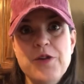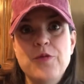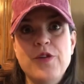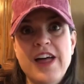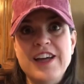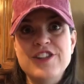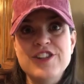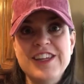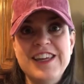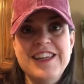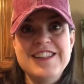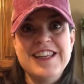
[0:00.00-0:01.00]
we'll actually
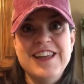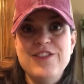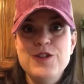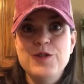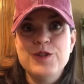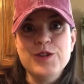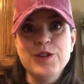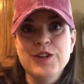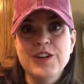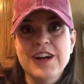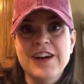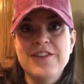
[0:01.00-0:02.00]
get to give you a
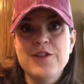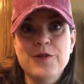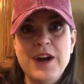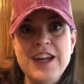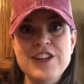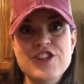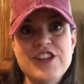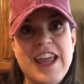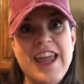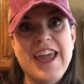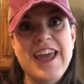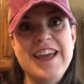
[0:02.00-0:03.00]
tour of the ranch
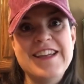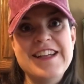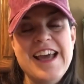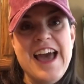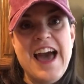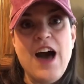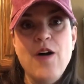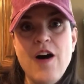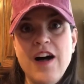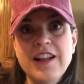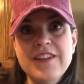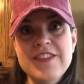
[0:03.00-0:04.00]
and how
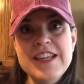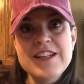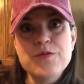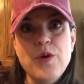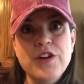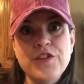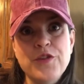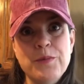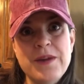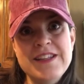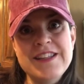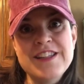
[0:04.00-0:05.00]
all of these wonderful
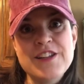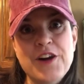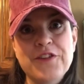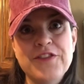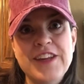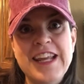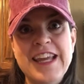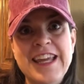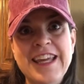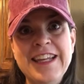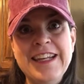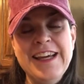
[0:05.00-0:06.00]
pieces are fitting
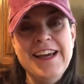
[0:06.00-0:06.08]
in.